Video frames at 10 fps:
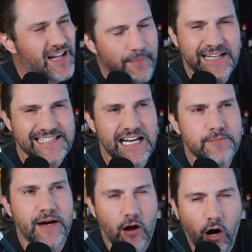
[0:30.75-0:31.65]
I'm excited
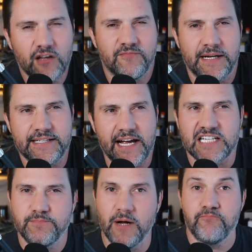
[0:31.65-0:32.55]
about all of my
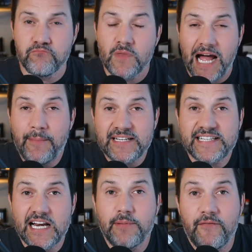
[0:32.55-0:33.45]
decks, but I'm
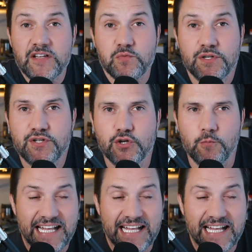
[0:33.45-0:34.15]
excited about this one too.